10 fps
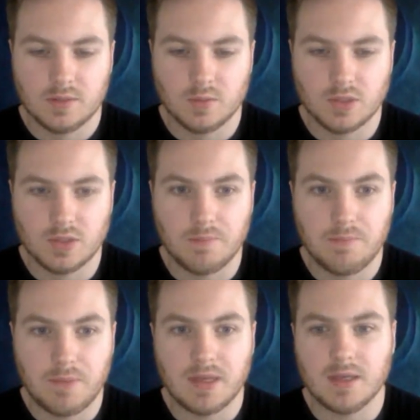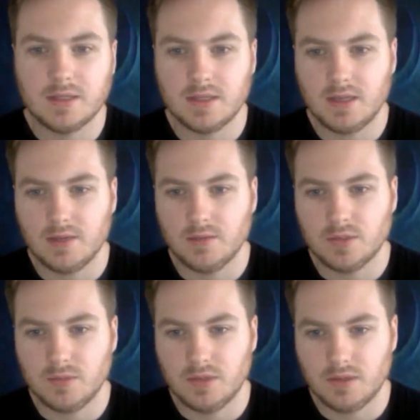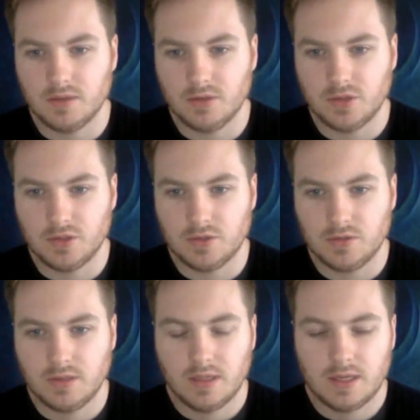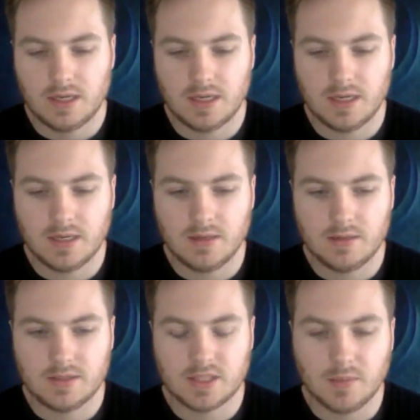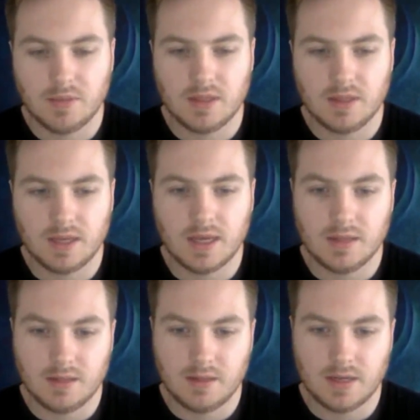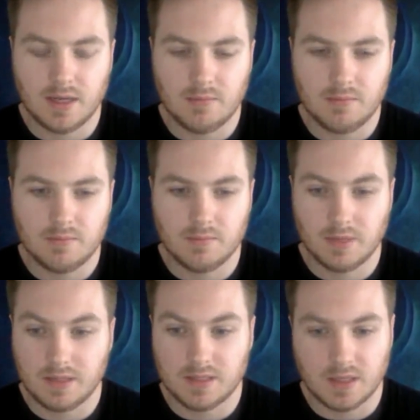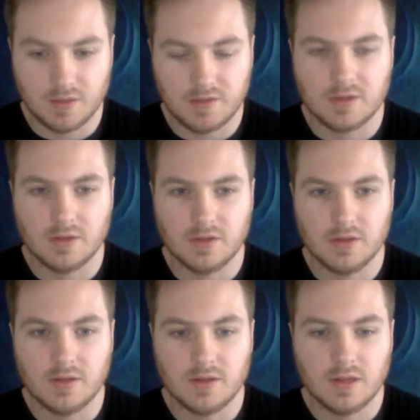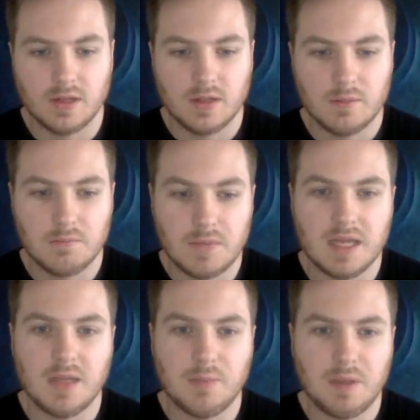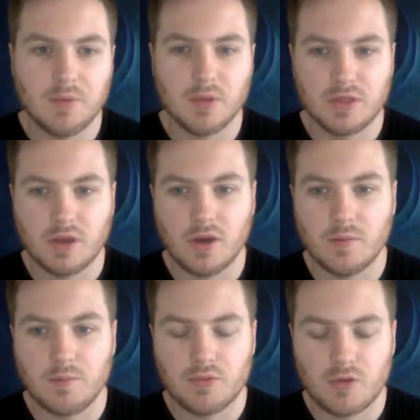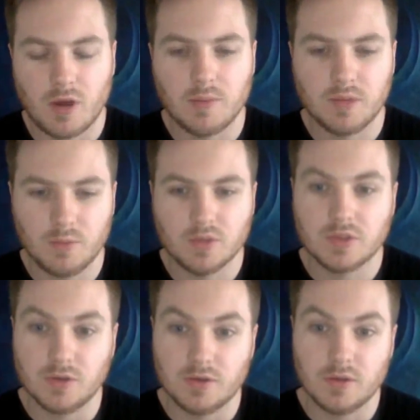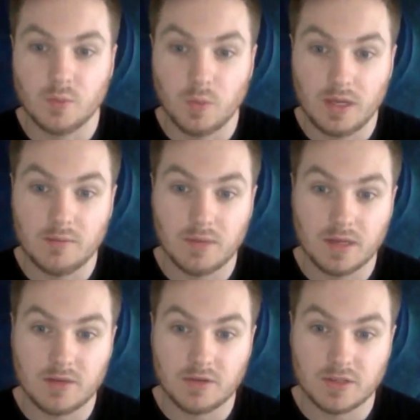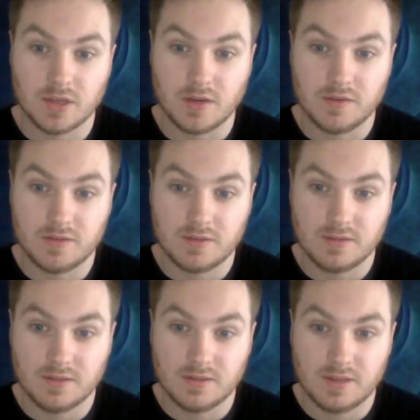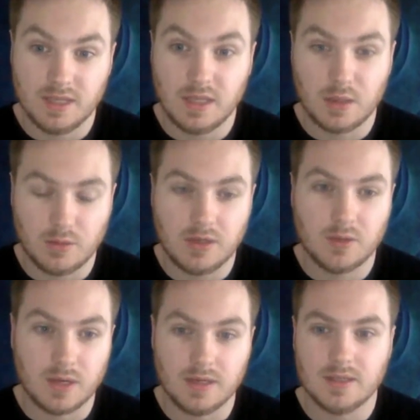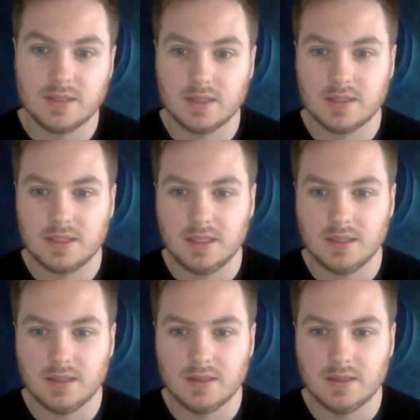was the biggest announcement at the show, and something that at the time, myself included, many people thought probably was going to win Microsoft E3 2016,